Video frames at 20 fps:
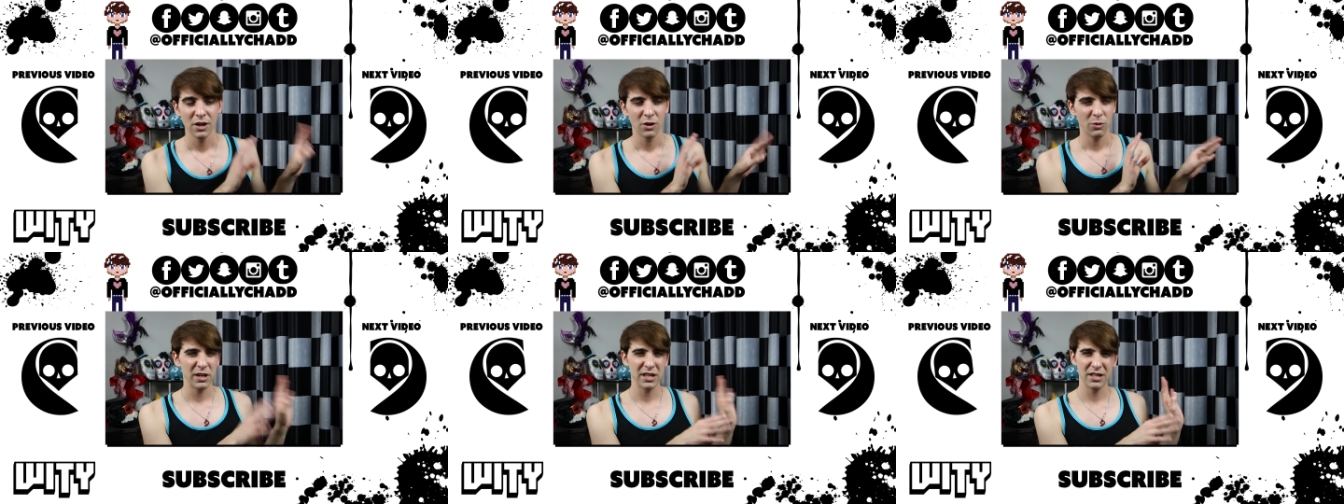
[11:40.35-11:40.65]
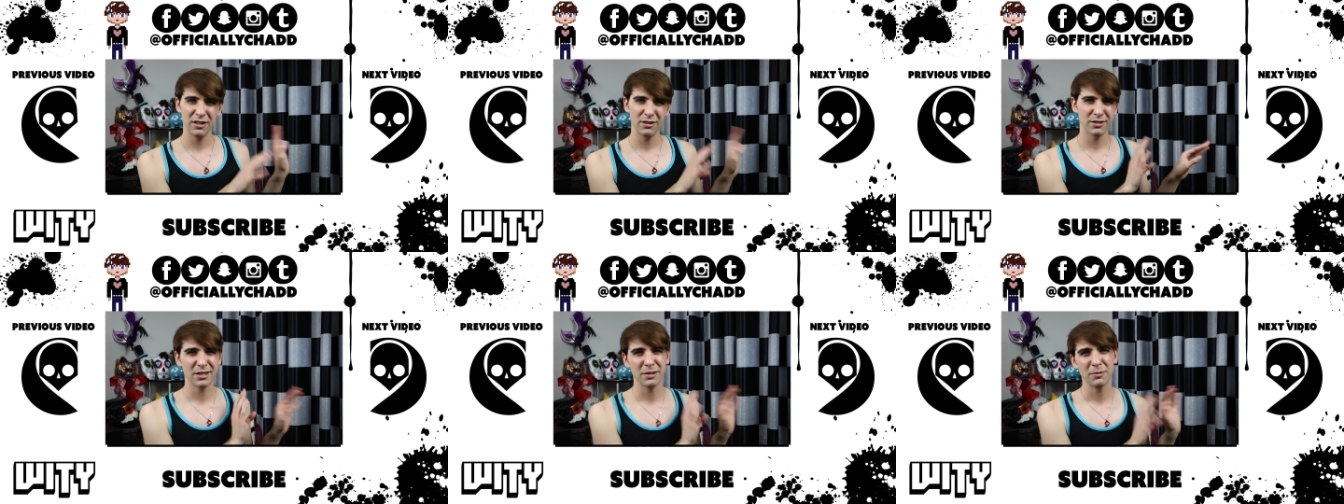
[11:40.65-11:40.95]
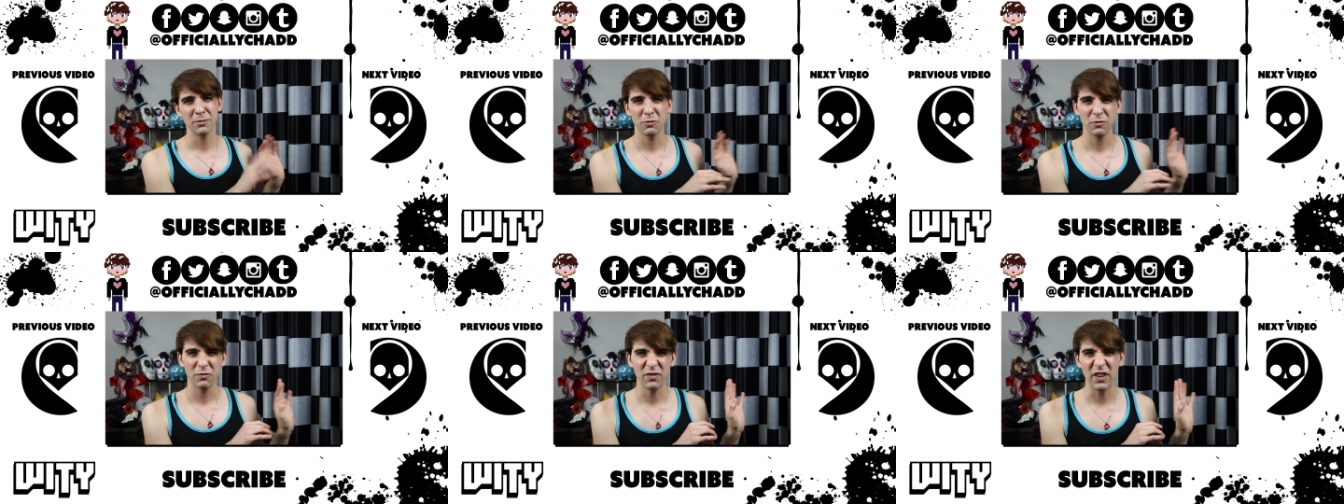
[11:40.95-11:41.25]
we do
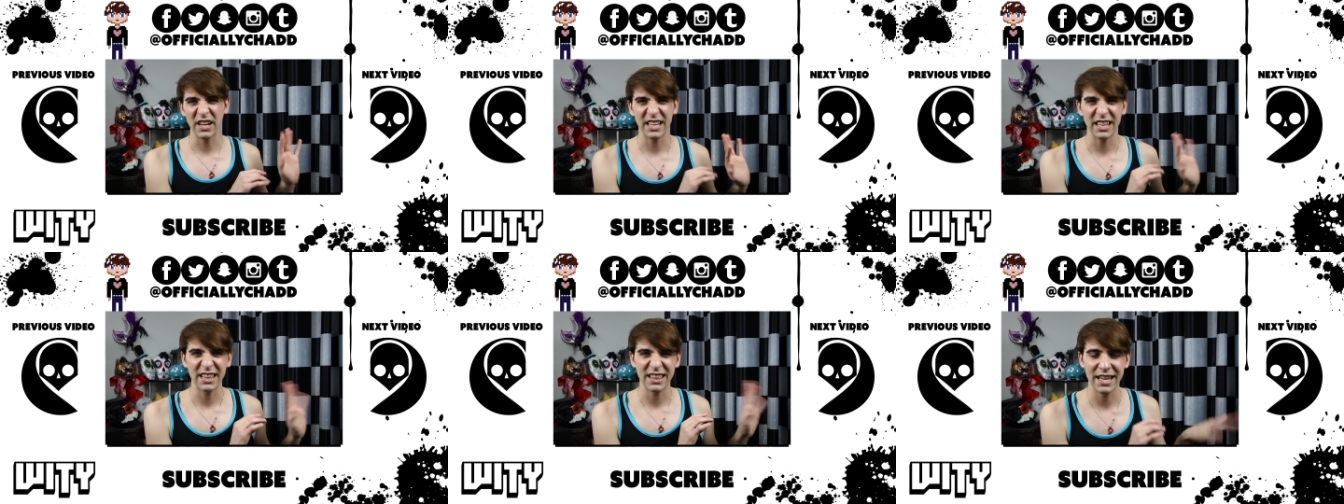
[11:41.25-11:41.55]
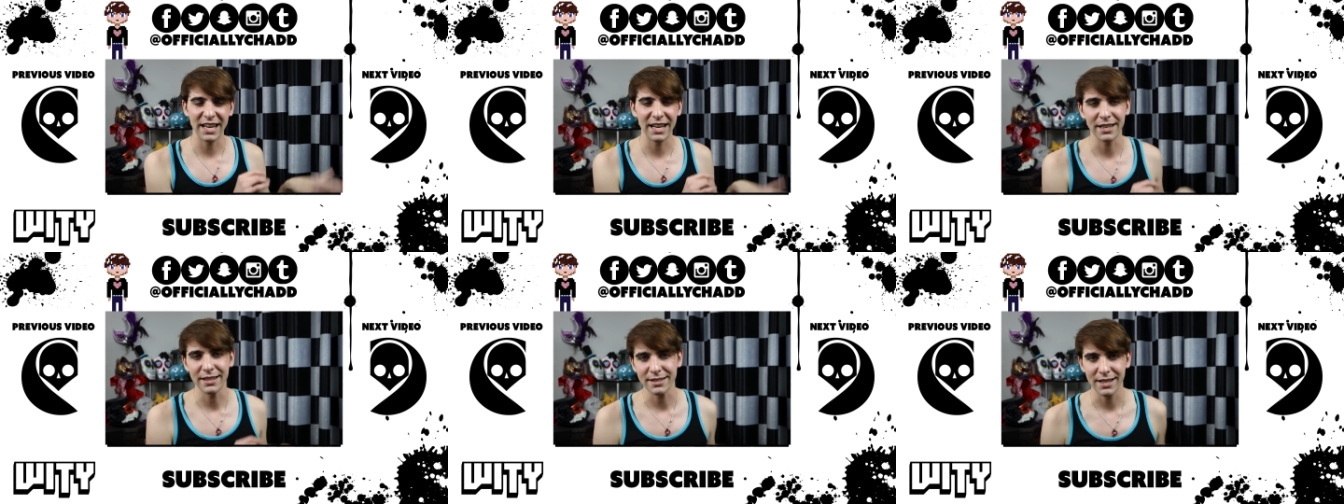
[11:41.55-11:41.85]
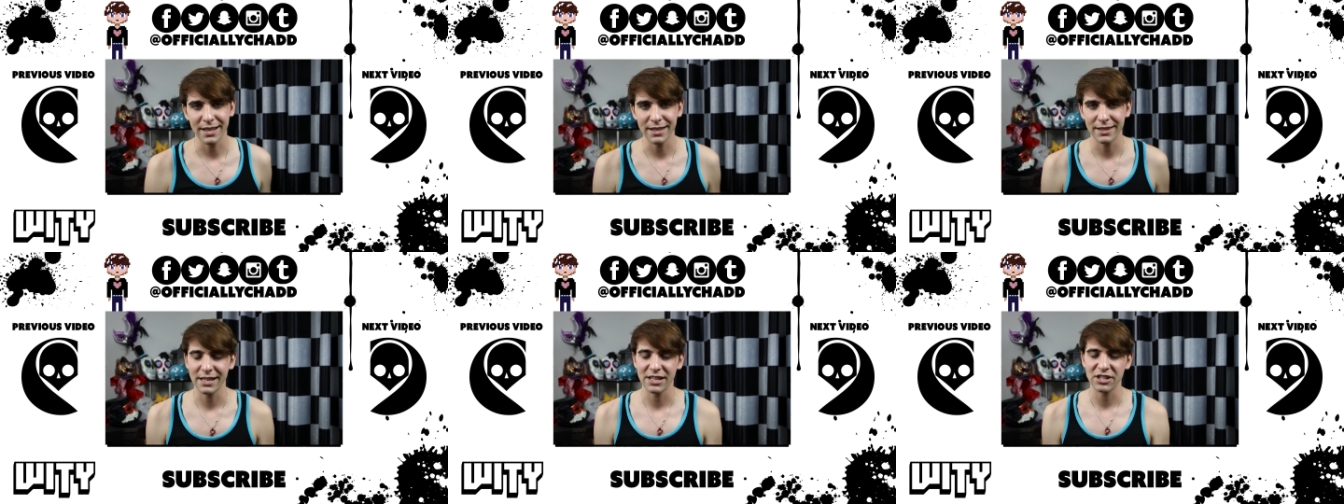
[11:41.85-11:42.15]
some funny things
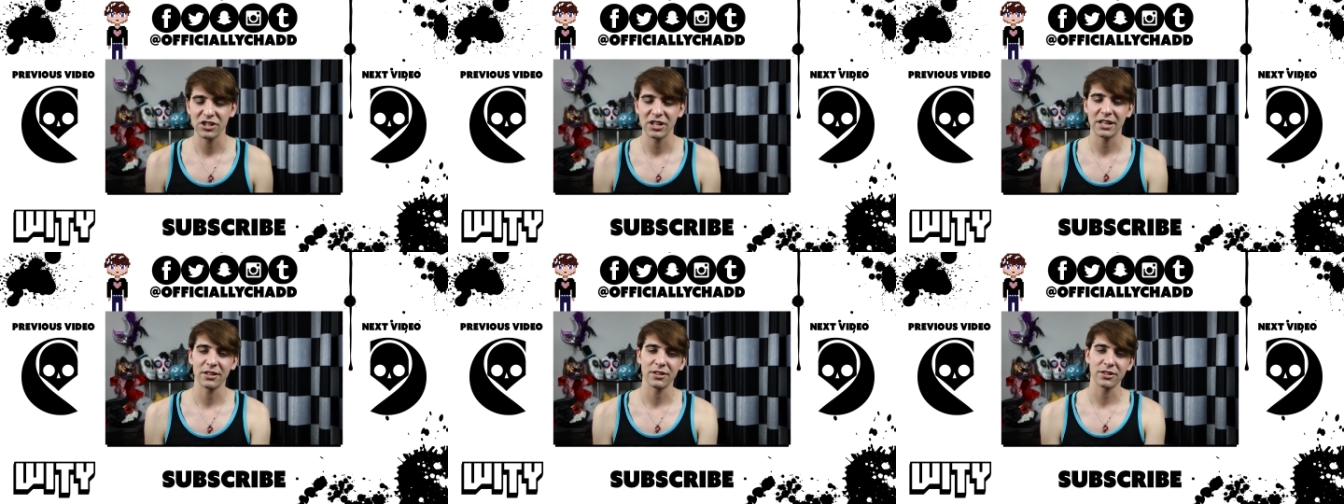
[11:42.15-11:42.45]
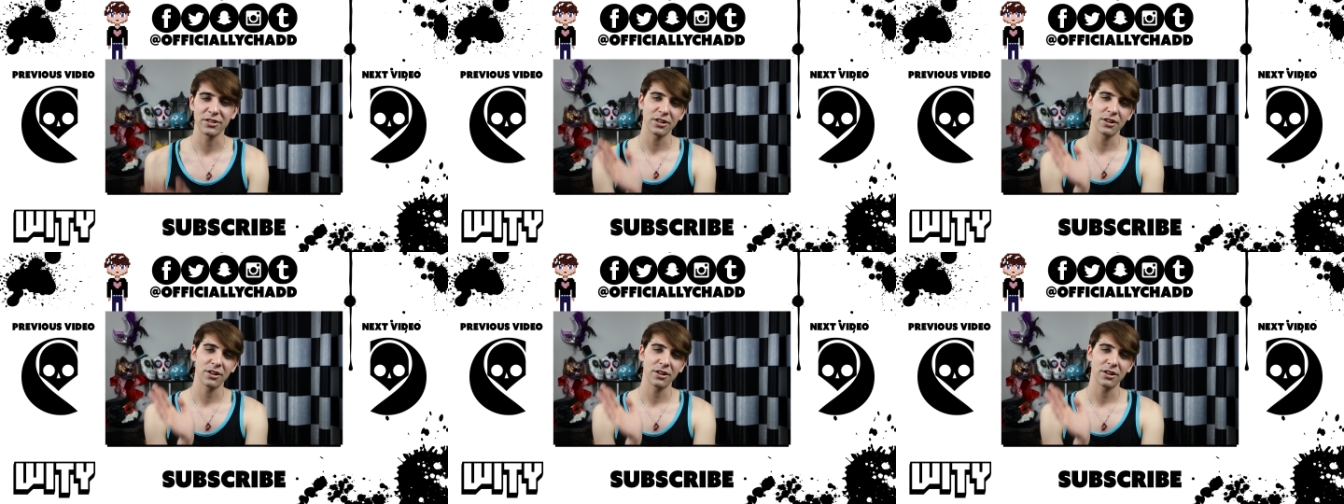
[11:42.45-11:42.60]
on that channel.